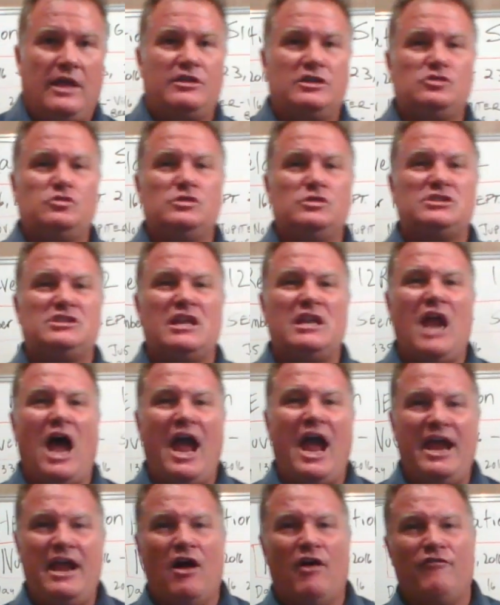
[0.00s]
this was the
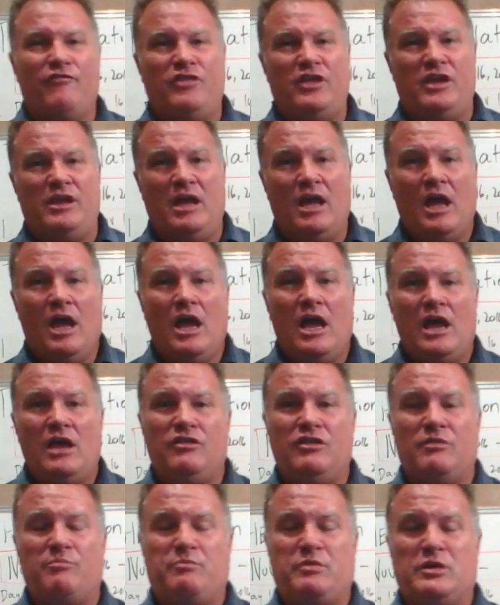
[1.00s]
night of the
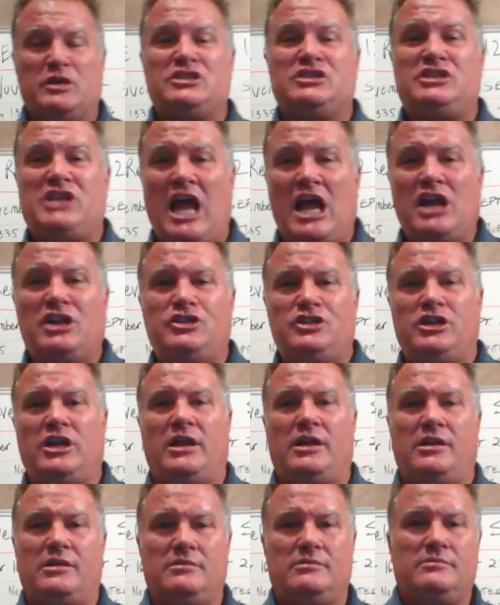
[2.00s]

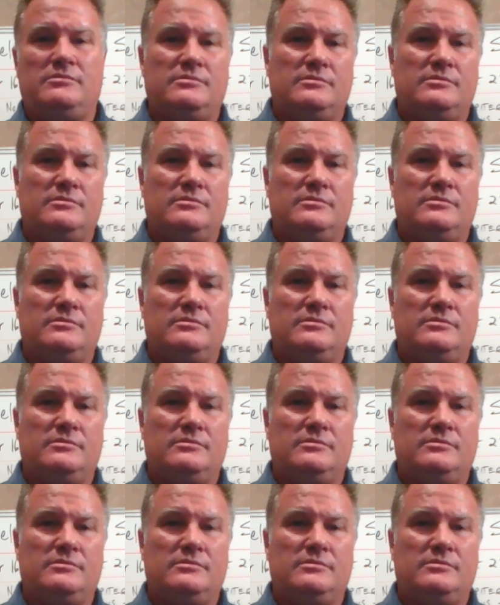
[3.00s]
possession